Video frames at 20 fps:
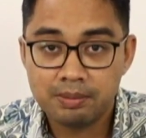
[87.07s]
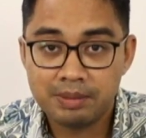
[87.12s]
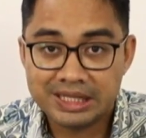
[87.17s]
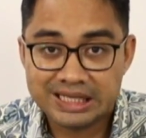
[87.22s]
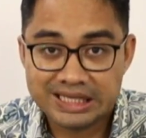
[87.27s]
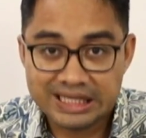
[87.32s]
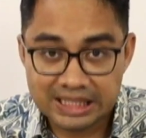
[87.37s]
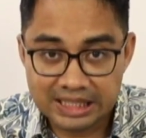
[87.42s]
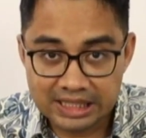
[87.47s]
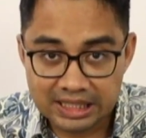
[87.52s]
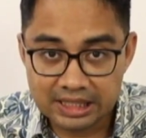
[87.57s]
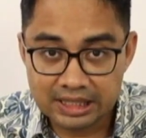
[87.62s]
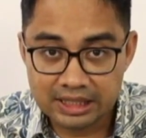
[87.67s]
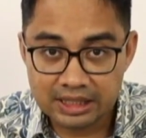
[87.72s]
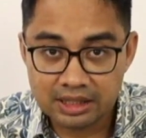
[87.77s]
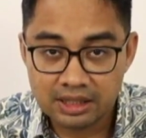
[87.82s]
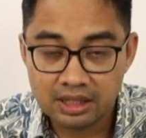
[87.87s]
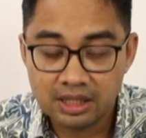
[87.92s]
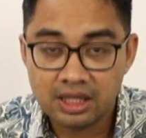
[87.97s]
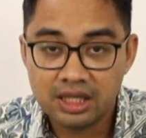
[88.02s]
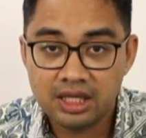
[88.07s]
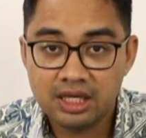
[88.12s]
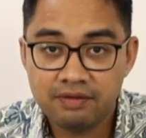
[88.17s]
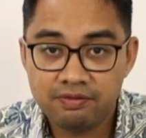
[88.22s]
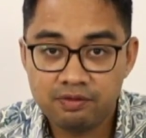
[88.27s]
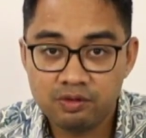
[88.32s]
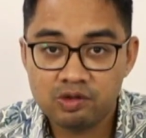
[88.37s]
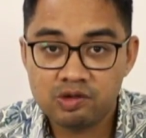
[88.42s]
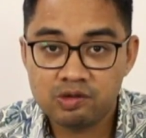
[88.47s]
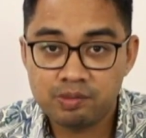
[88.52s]
particularly
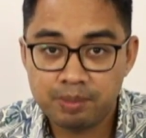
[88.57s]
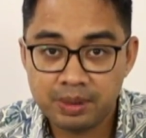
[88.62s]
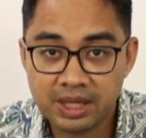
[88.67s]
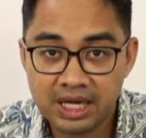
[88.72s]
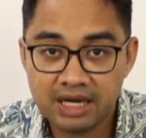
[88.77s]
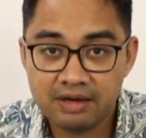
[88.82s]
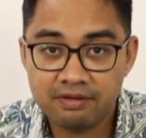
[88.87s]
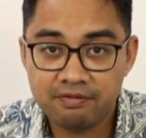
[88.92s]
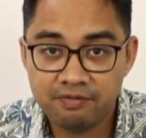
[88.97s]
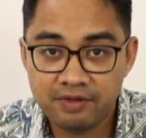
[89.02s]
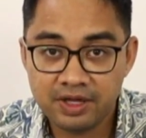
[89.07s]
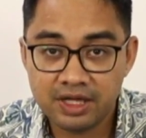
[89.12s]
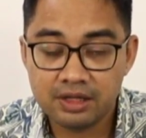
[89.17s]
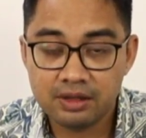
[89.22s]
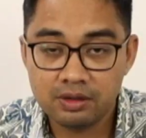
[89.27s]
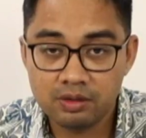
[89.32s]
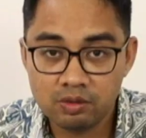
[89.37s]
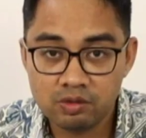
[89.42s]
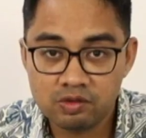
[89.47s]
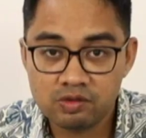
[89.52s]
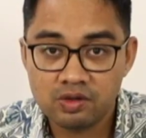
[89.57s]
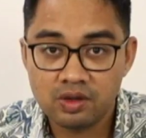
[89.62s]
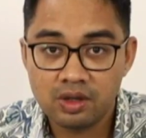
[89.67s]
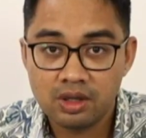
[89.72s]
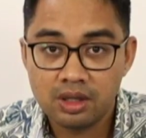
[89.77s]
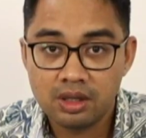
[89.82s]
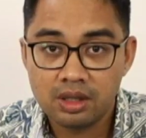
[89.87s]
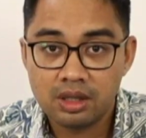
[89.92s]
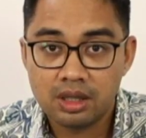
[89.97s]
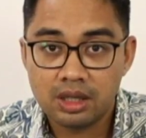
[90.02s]
if you spread fake news